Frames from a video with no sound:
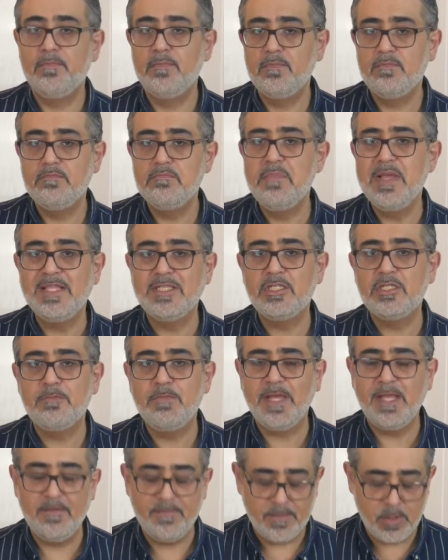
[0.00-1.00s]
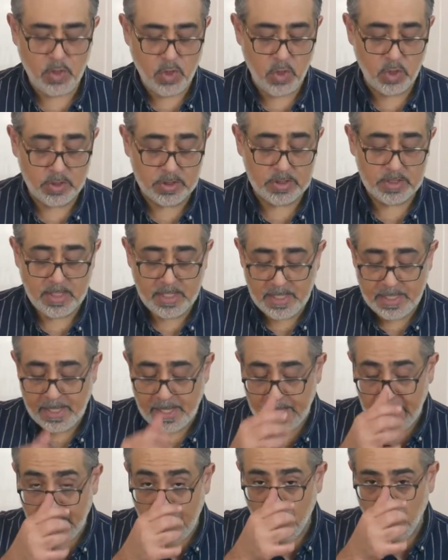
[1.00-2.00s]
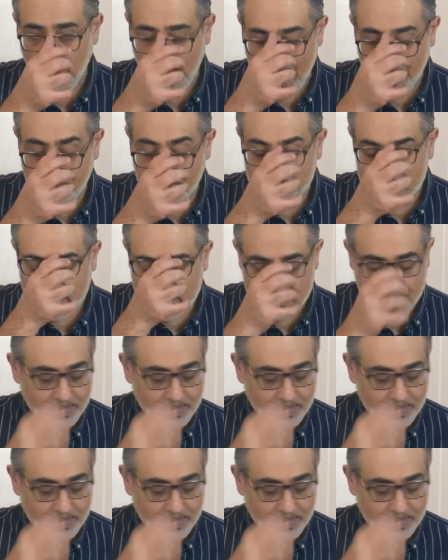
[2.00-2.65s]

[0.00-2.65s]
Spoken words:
minced beef cooks. And what happens is,